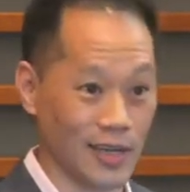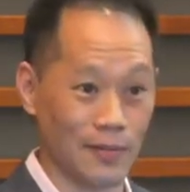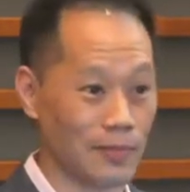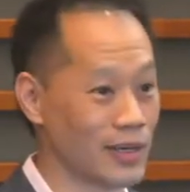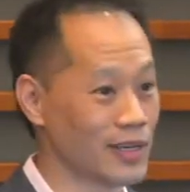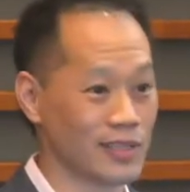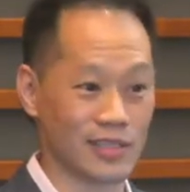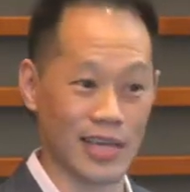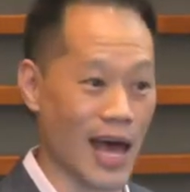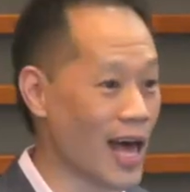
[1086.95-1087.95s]
but it's
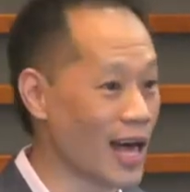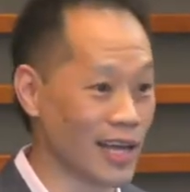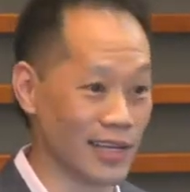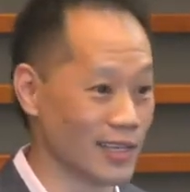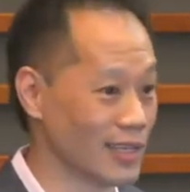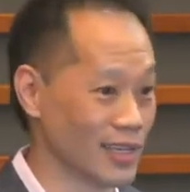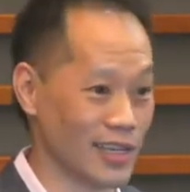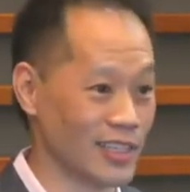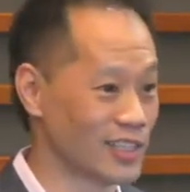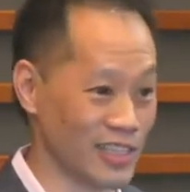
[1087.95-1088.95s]
sad.
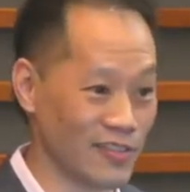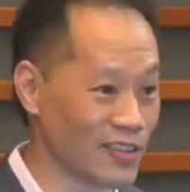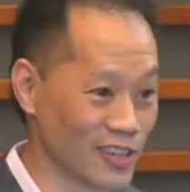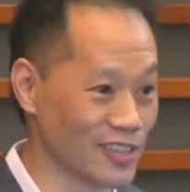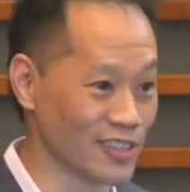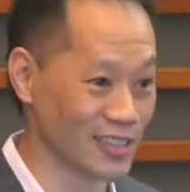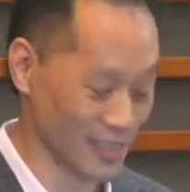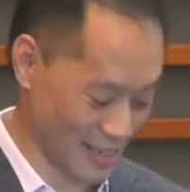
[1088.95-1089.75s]
It's difficult.